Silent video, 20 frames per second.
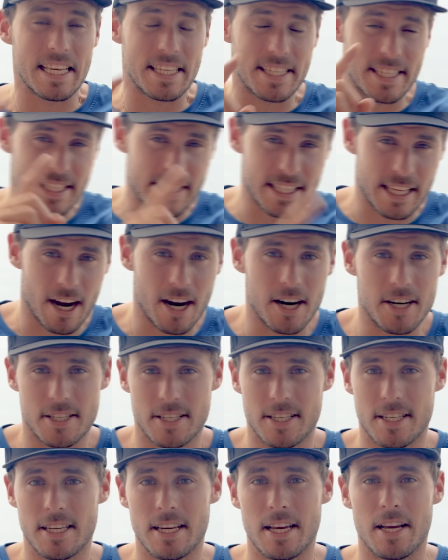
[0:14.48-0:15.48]

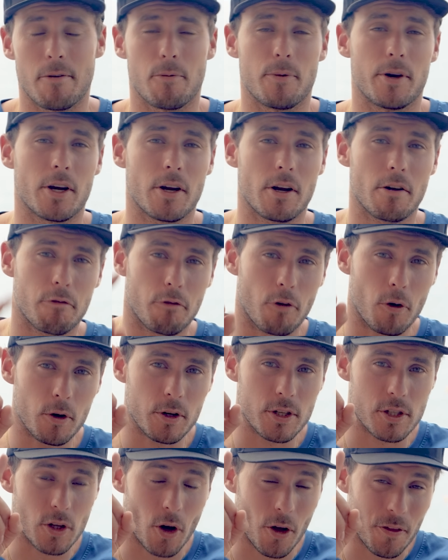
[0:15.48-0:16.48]
starts. We're going to
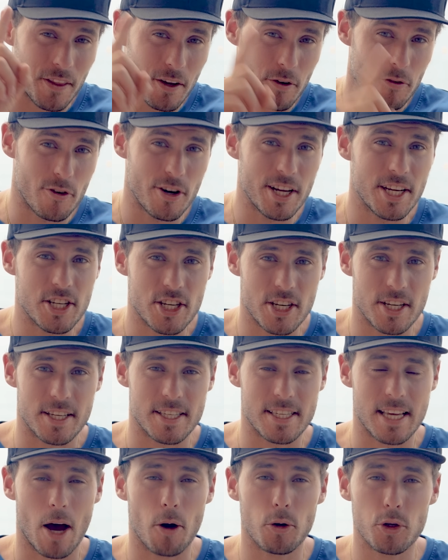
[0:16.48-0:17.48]
focus on the
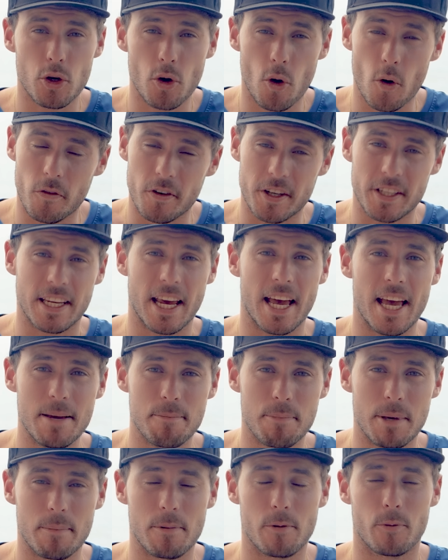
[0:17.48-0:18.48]
reaches, how do you
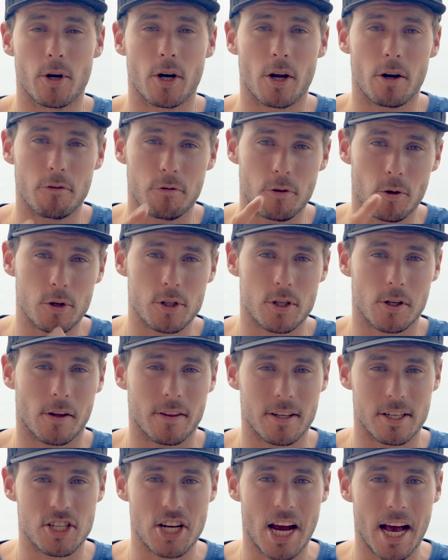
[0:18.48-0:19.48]
overtake people, we're going to focus
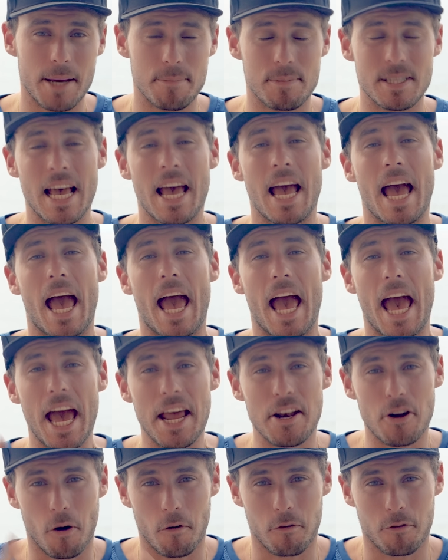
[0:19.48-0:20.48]
on the jibes,
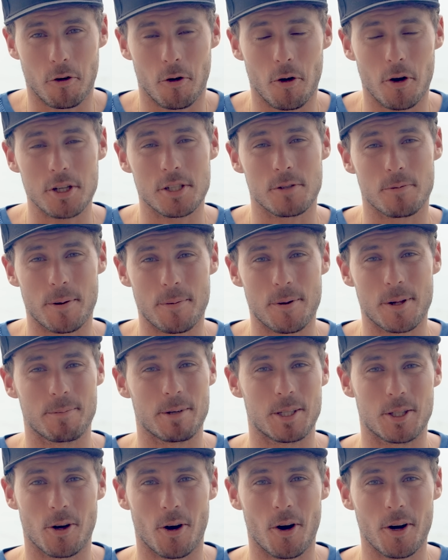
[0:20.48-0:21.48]
and of course we will
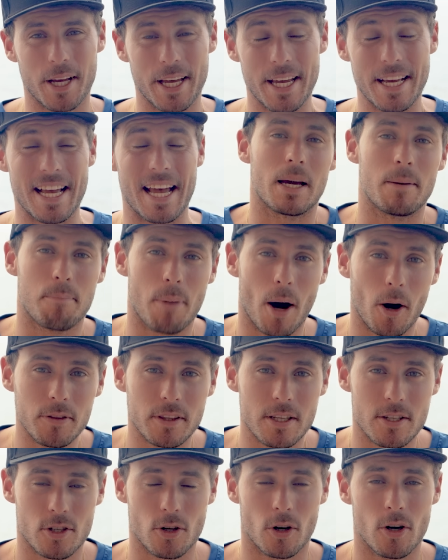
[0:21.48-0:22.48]
be talking
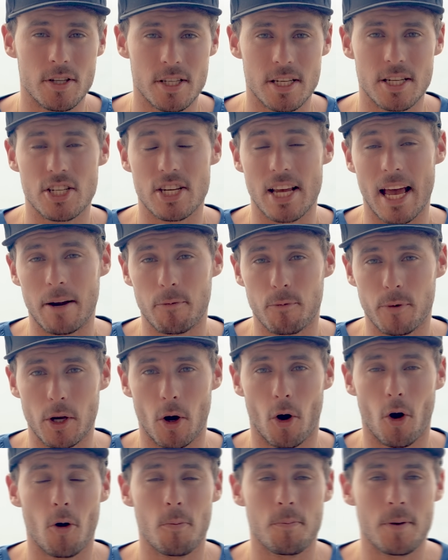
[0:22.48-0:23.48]
about the sausage, and we
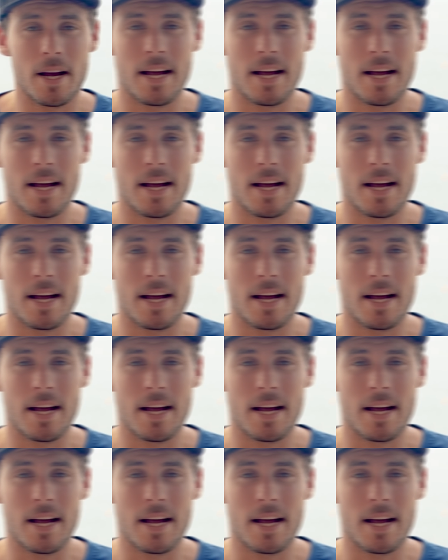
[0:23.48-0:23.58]
hope